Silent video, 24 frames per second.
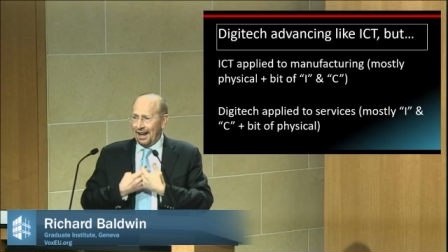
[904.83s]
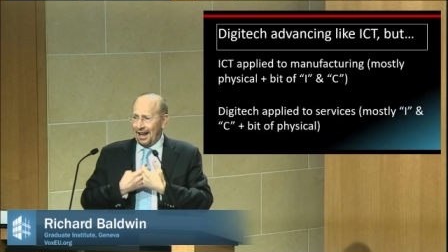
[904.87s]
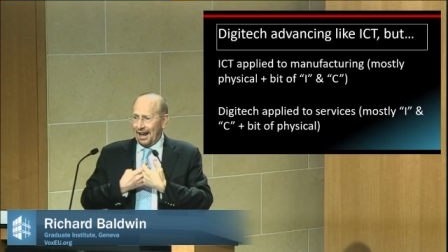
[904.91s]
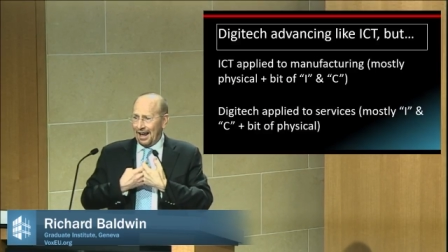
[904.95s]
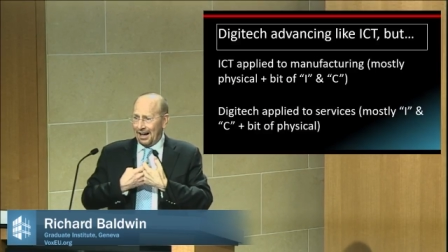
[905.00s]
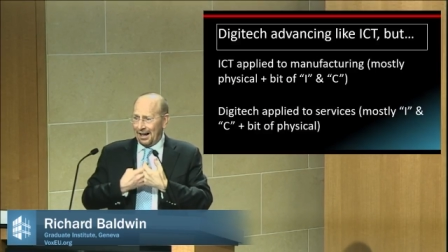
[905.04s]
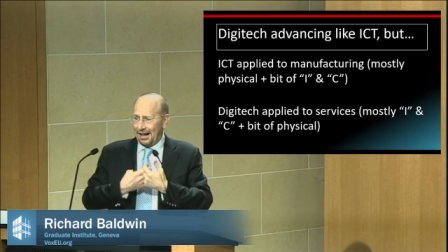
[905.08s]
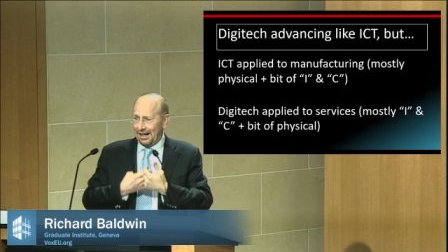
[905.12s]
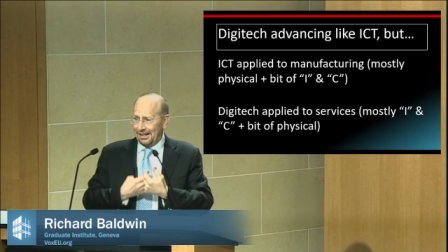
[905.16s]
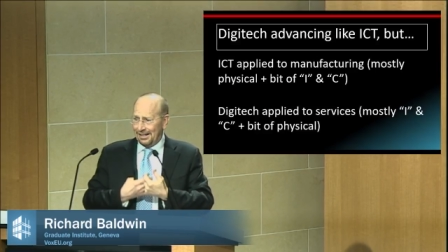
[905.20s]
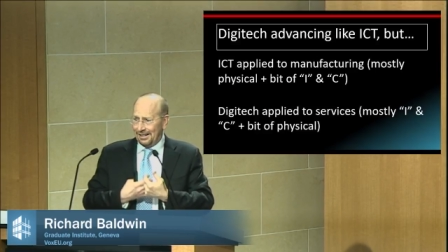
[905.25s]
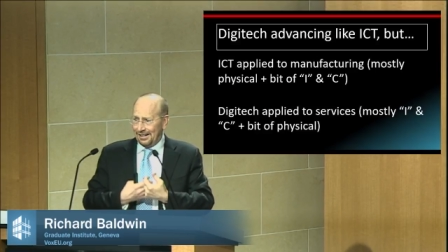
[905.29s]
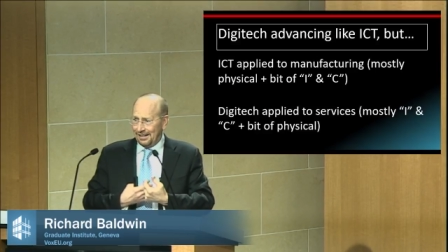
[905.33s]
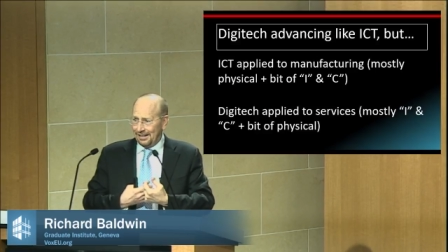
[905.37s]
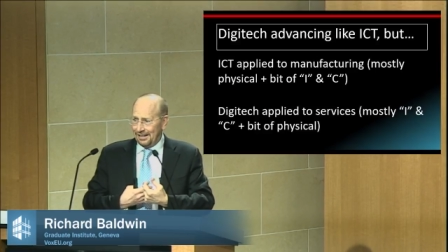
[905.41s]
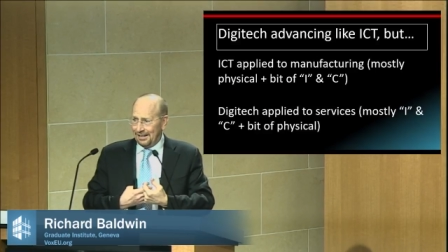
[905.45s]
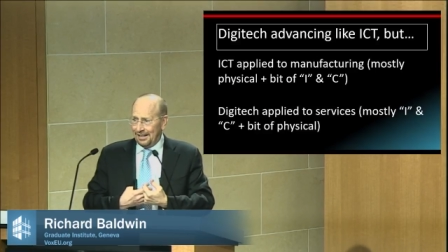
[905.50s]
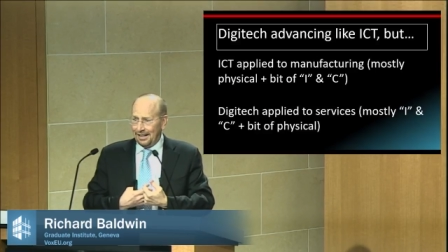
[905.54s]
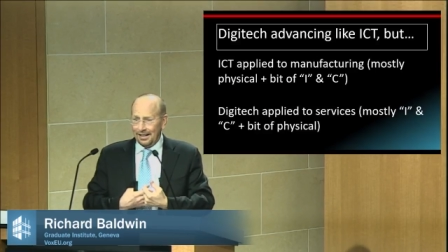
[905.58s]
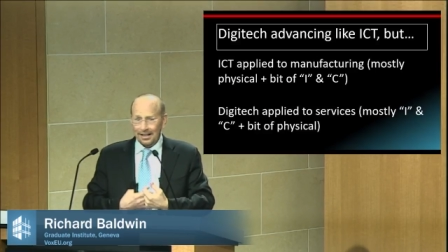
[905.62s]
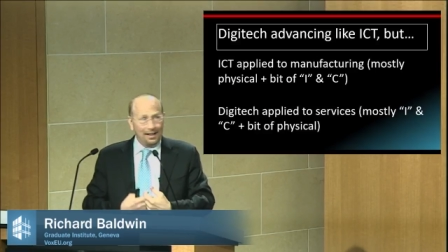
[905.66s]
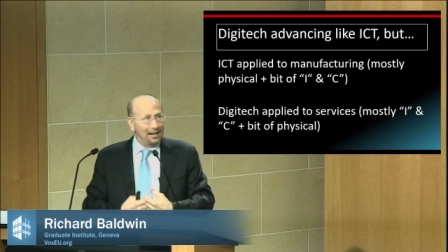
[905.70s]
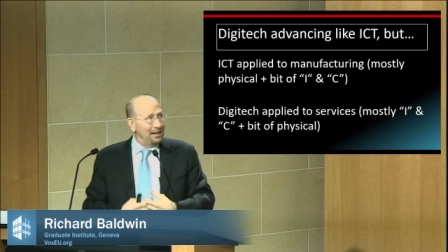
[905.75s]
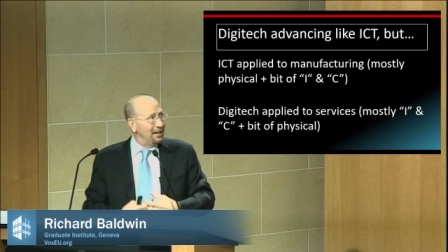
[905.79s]
and
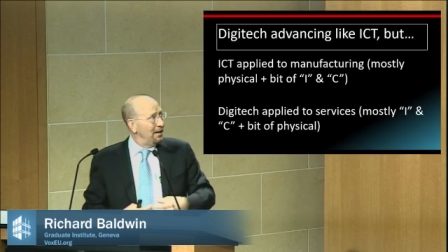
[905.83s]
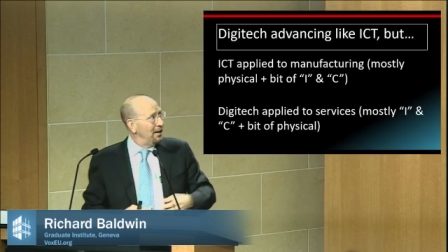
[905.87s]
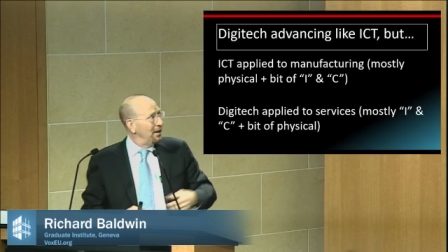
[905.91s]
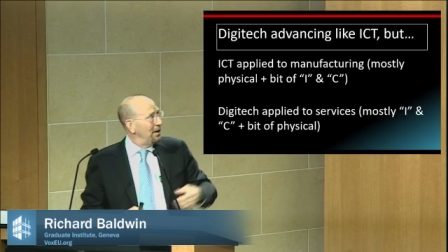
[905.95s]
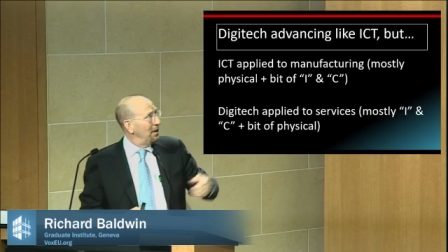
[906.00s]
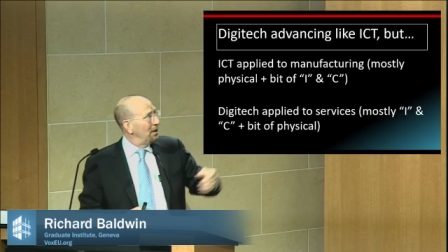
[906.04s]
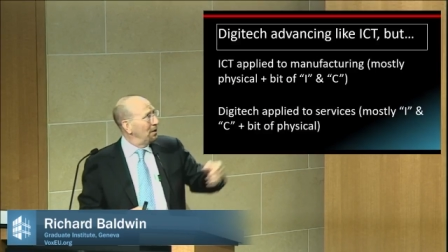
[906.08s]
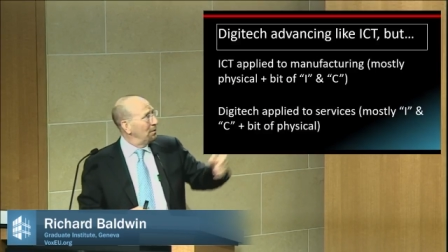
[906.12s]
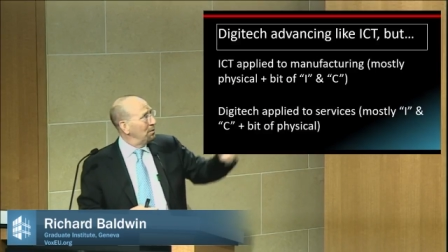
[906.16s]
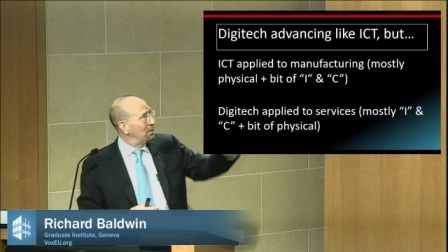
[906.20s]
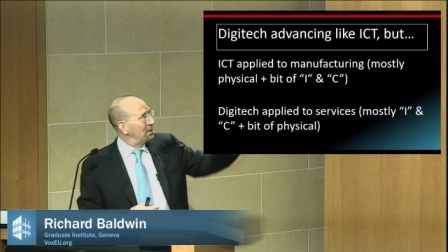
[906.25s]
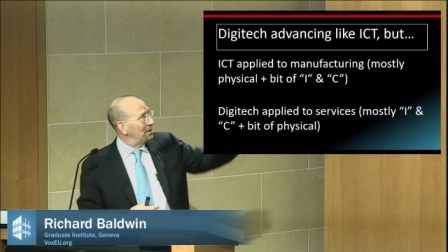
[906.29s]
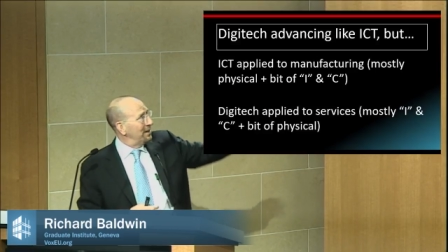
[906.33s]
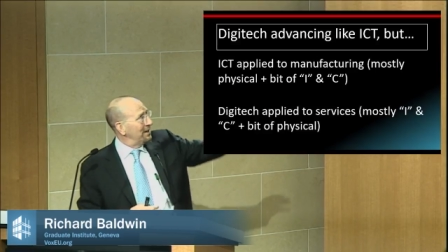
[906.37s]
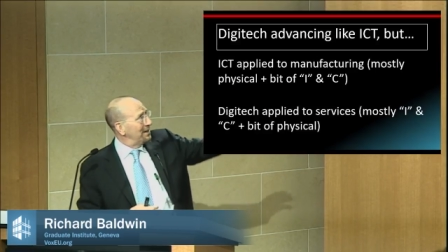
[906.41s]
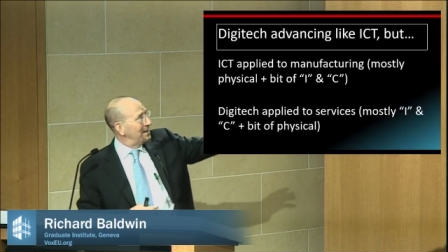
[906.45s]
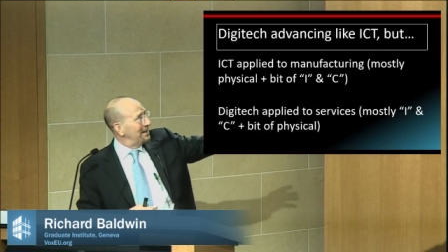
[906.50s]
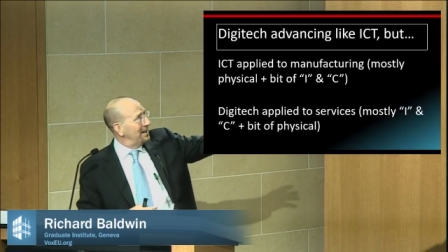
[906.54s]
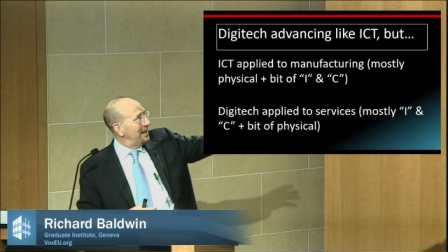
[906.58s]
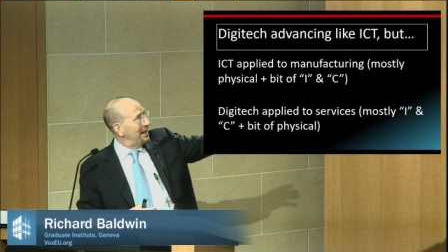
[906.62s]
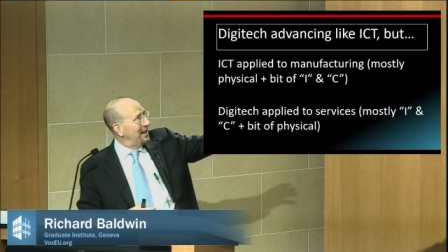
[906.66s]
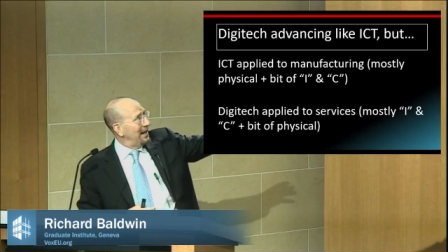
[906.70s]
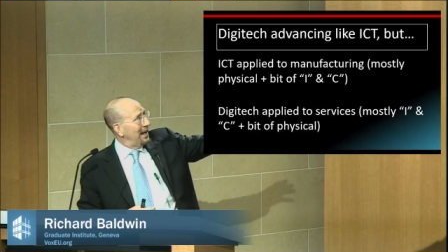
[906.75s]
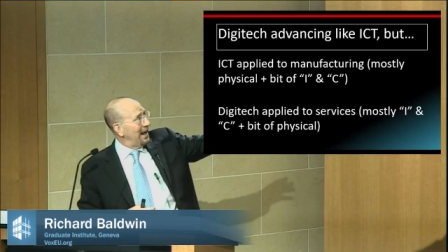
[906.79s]
ICT was, let's
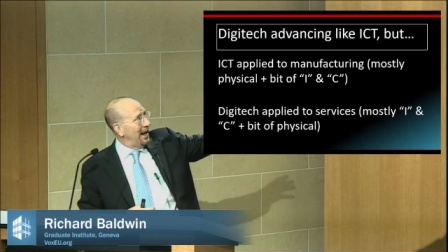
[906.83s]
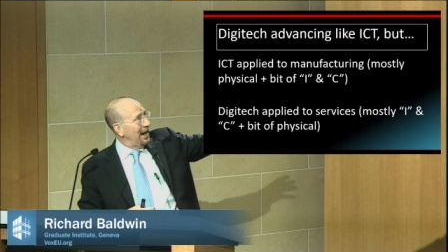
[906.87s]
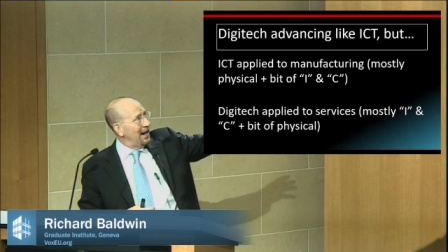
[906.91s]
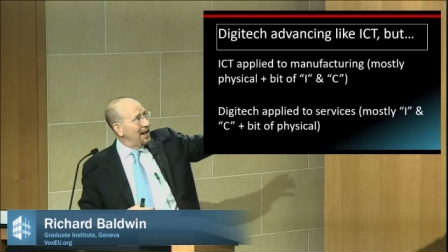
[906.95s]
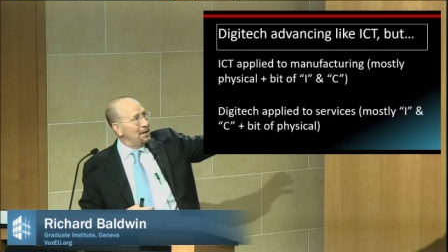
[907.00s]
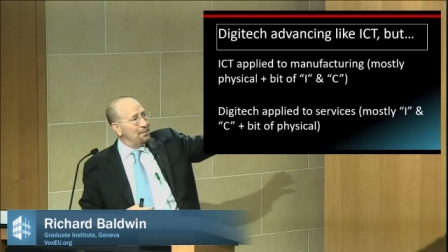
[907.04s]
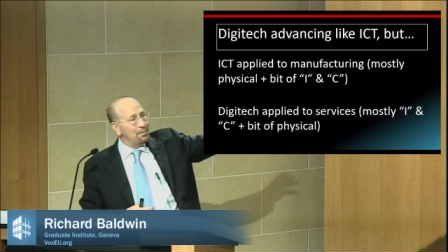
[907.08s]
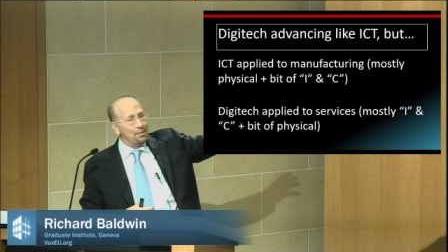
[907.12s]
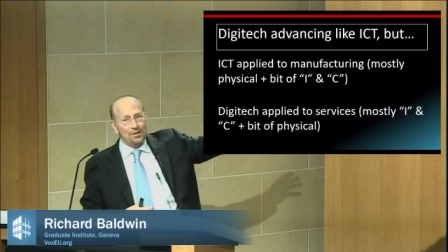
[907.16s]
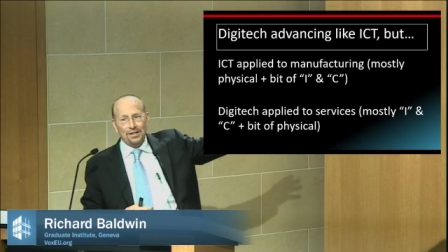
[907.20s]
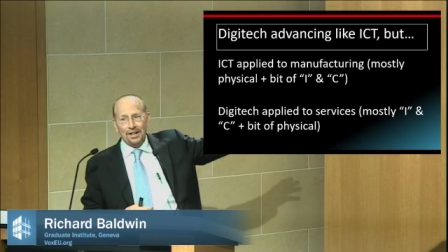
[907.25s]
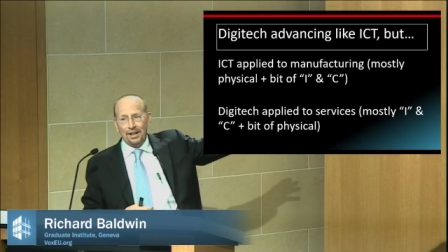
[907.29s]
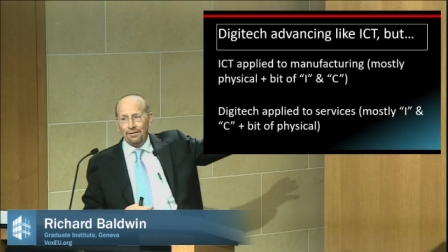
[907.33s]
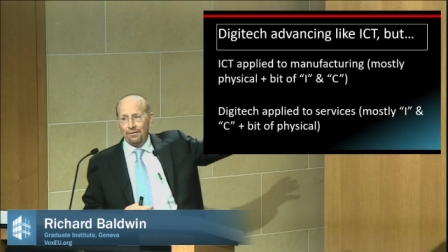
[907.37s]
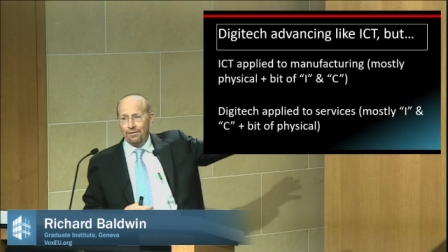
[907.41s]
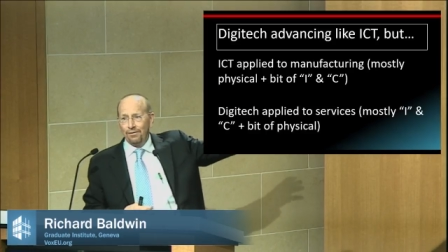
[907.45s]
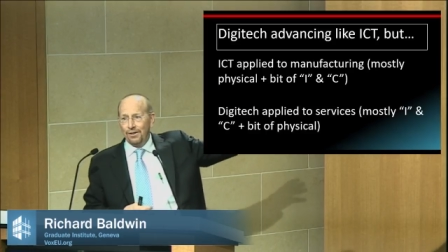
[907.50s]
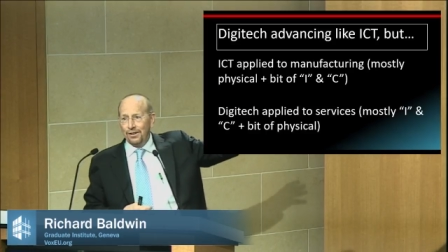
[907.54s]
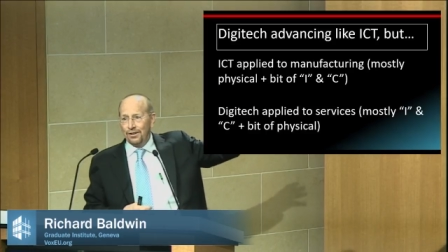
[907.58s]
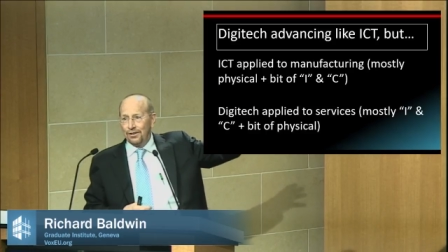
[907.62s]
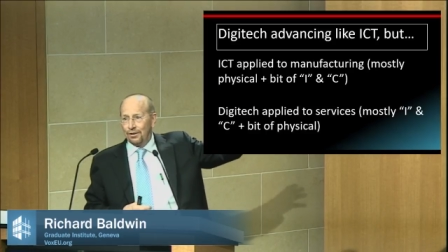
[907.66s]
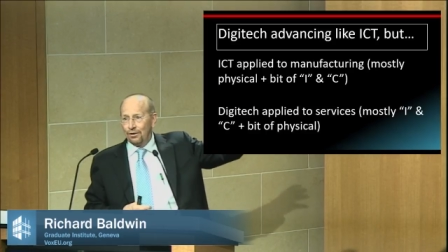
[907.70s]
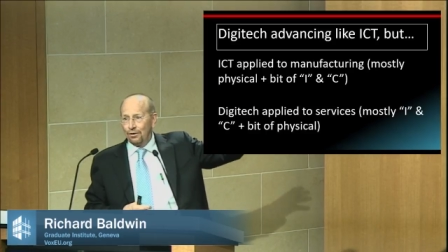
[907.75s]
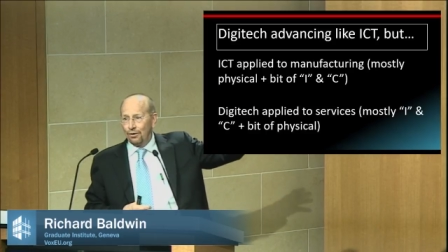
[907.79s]
say, 80%
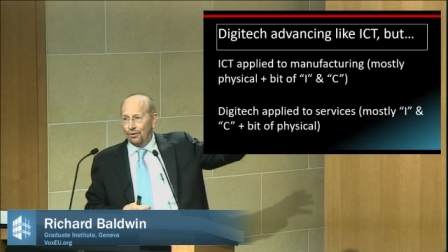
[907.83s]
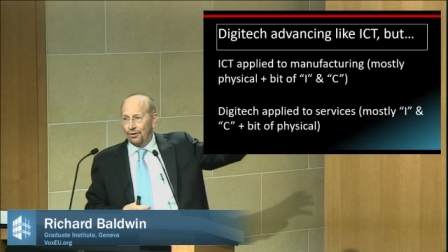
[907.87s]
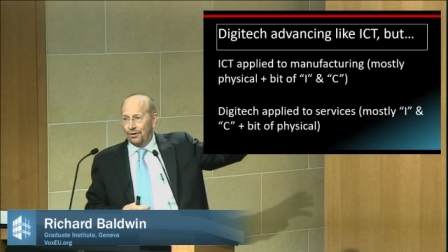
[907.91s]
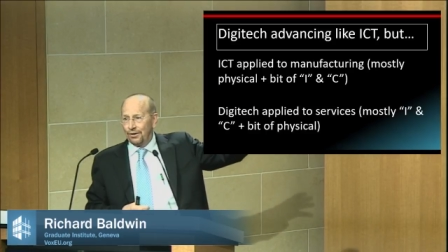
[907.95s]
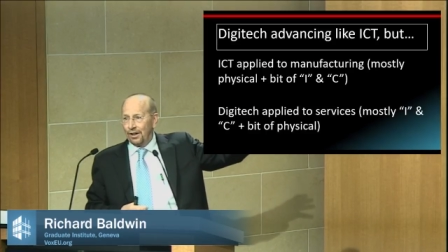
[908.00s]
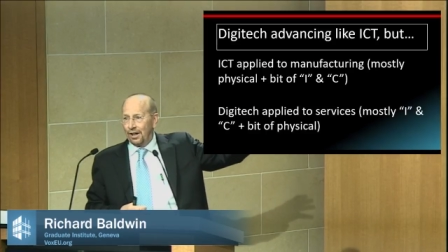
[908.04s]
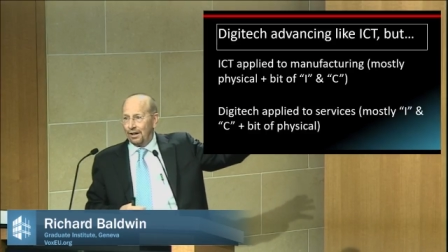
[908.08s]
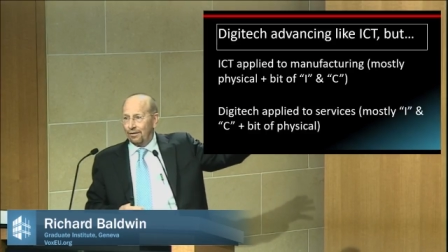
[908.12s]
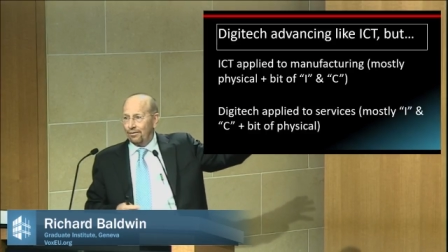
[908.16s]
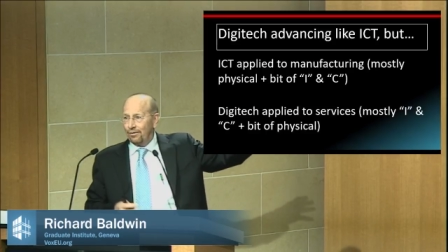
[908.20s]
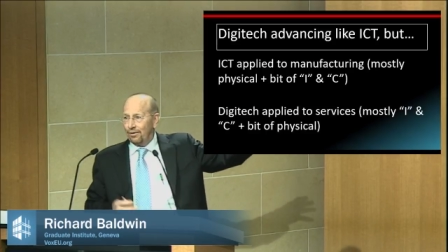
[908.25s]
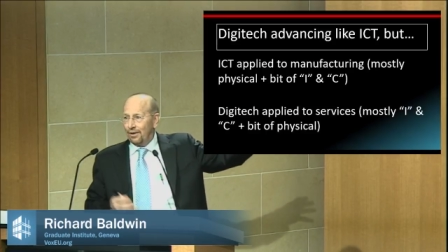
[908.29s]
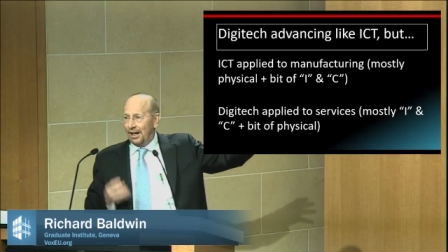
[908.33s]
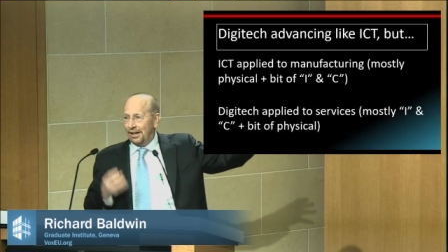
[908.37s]
physical stuff.